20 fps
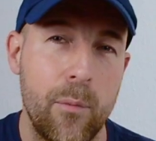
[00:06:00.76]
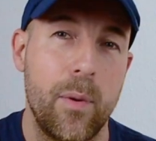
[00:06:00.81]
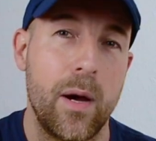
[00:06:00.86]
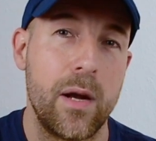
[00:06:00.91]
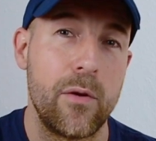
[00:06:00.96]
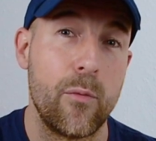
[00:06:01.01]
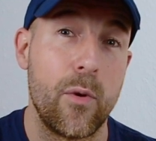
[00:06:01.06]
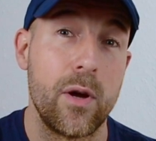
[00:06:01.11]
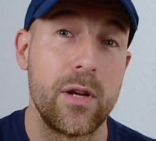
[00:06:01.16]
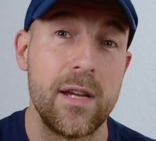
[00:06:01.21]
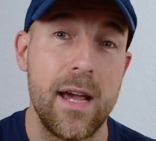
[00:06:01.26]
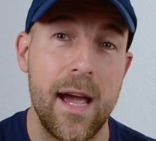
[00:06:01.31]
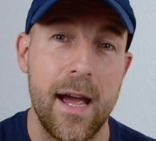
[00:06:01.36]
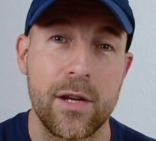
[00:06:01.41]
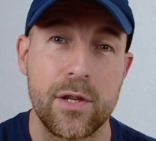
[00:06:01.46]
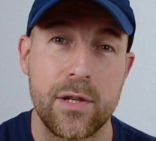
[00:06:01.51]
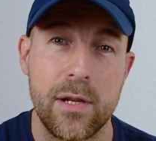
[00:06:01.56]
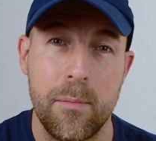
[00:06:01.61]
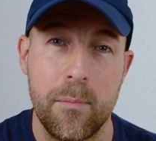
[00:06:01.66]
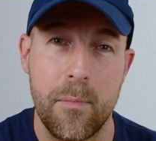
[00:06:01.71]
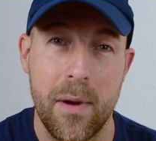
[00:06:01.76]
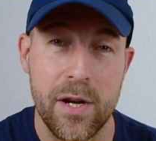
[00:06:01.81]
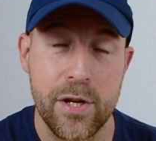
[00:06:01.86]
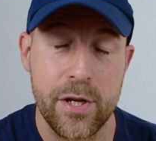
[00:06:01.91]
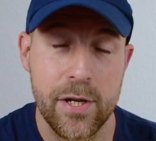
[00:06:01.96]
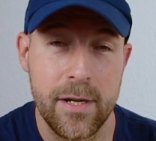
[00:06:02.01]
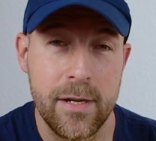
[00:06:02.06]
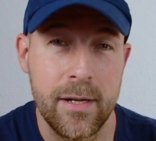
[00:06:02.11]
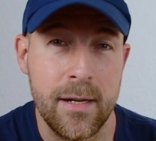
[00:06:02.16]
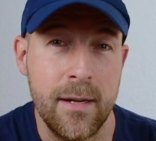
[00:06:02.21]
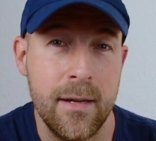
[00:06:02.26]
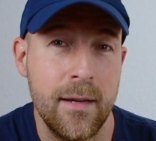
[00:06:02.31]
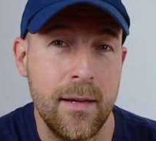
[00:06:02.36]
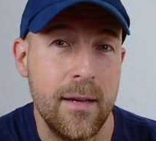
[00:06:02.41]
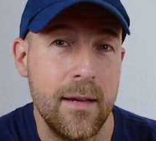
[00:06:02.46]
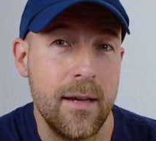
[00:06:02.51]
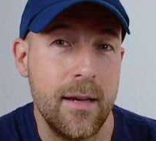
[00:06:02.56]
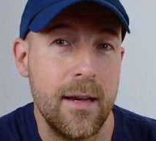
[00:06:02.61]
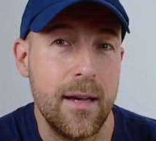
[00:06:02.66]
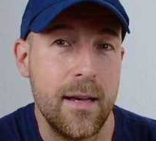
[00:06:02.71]
But what you actually measure
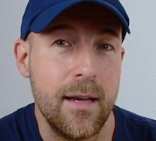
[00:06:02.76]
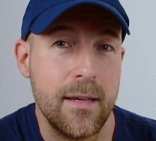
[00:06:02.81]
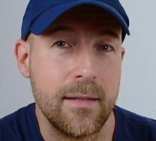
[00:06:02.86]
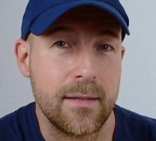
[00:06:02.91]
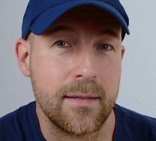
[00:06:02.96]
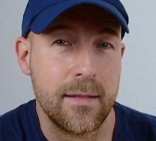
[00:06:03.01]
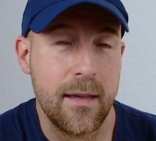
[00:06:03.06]
is